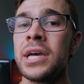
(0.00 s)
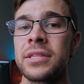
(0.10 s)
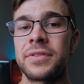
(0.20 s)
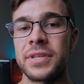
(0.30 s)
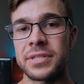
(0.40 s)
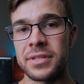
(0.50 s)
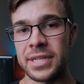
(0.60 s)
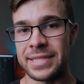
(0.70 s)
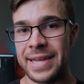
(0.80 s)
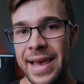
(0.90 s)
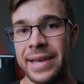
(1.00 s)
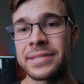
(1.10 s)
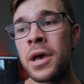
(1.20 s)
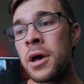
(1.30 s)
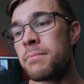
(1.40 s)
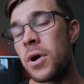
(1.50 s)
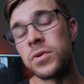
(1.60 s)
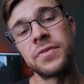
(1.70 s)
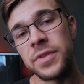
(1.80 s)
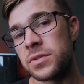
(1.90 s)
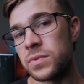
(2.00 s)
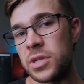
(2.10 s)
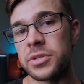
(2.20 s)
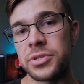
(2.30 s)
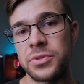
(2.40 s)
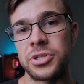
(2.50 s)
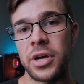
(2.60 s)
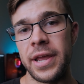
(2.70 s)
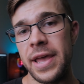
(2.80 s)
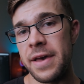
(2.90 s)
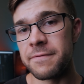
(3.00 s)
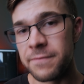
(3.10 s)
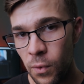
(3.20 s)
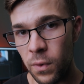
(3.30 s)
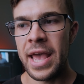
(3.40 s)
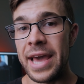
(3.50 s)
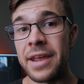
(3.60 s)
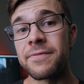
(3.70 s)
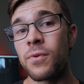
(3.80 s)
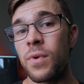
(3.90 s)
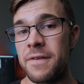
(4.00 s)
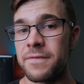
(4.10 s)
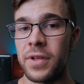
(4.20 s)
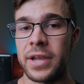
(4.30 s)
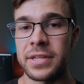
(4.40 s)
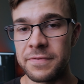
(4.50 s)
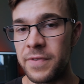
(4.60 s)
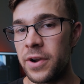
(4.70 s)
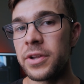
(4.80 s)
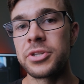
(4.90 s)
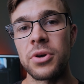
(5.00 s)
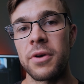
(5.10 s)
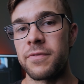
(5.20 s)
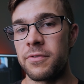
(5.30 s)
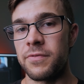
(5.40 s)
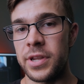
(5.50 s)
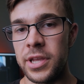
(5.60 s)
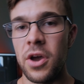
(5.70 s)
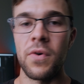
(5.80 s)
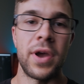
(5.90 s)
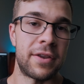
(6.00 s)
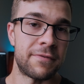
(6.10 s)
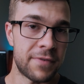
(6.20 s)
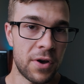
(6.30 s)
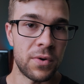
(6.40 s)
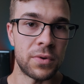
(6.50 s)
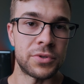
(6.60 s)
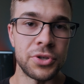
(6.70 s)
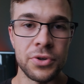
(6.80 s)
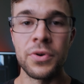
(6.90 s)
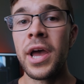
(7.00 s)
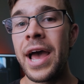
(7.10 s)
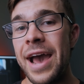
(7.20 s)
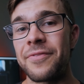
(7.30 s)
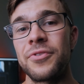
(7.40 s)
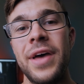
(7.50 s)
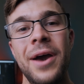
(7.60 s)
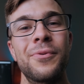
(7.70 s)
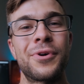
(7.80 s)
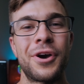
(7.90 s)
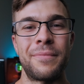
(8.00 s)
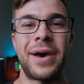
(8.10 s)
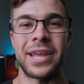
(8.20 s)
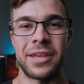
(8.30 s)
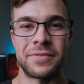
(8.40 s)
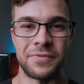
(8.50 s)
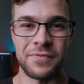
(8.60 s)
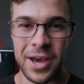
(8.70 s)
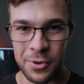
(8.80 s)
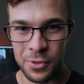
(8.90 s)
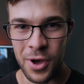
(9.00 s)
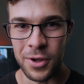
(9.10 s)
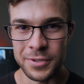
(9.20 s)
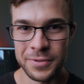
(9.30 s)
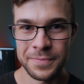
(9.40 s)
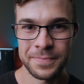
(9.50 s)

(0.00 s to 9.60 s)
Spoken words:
that this lens has. Most of this was also shot at f4. At f4, I feel like it's very sharp for video and photo too. After that, we'll come back, give some final thoughts.